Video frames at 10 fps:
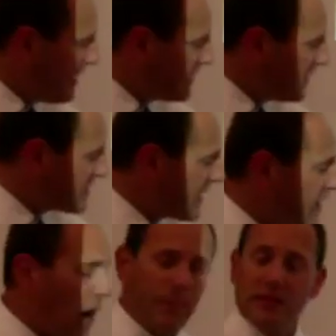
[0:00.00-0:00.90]
The side
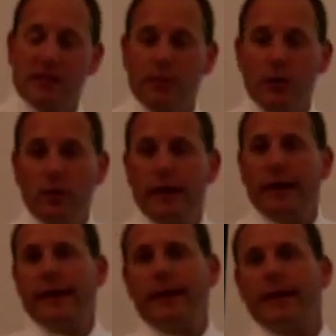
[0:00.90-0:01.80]
opposite the moon,
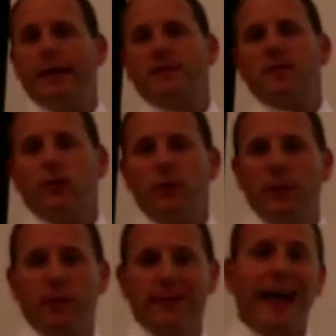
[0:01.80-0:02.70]
it's going to be
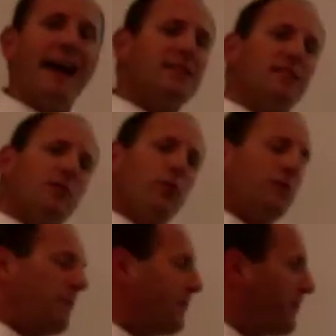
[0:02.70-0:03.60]
relaxed. It's going to
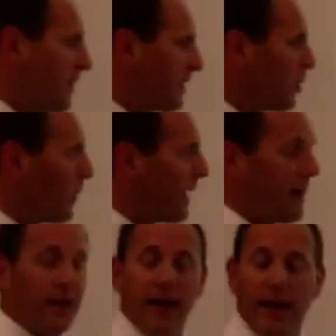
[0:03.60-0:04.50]
be falling away